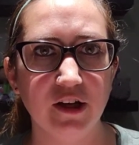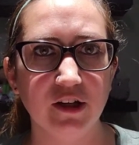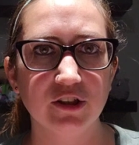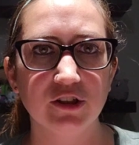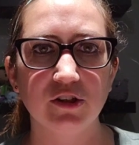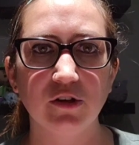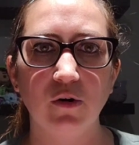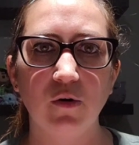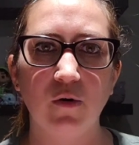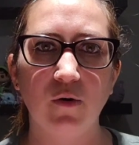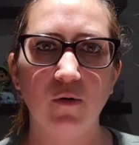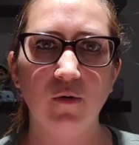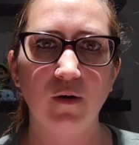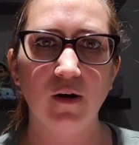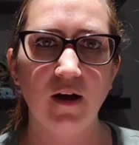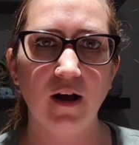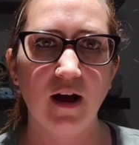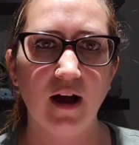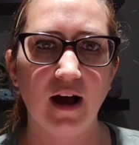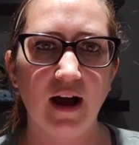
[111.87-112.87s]
So
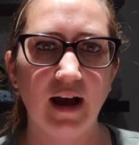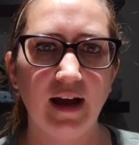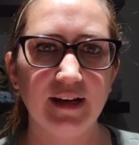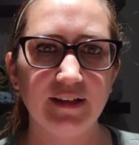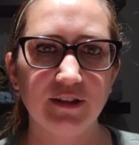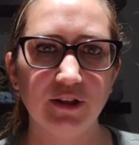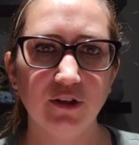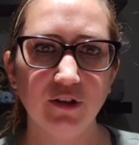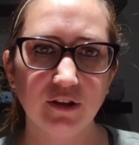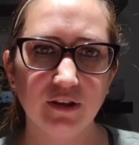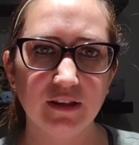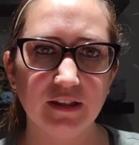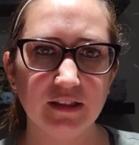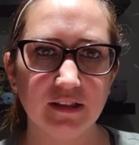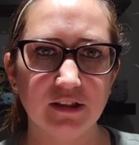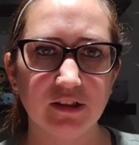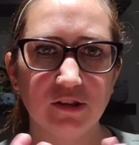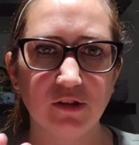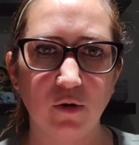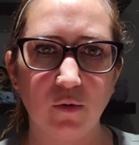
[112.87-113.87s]
I took
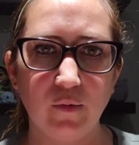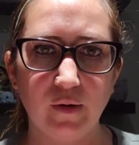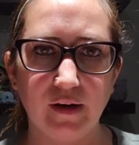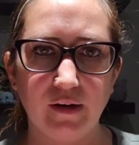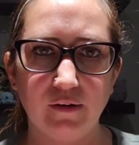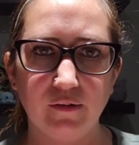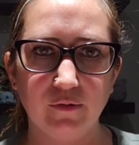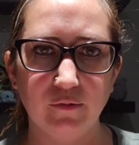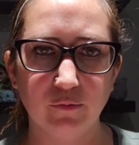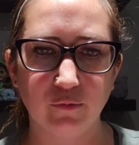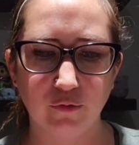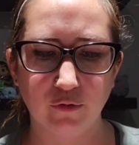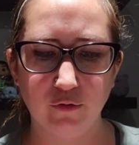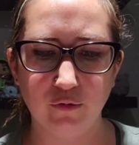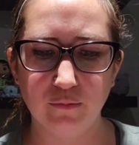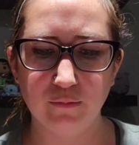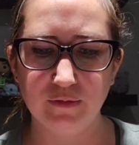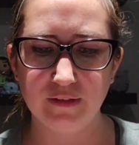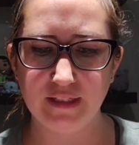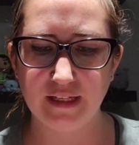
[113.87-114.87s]
this sewing
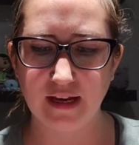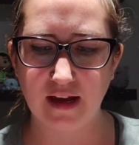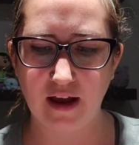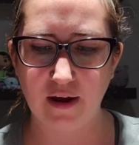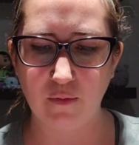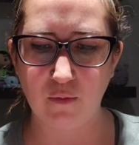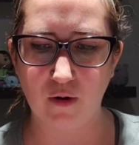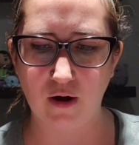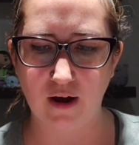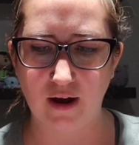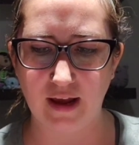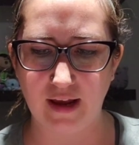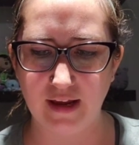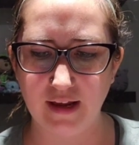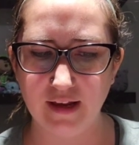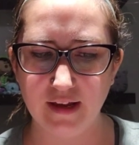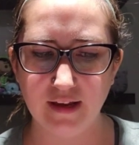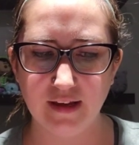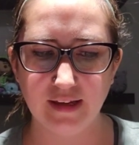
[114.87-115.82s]
room DIY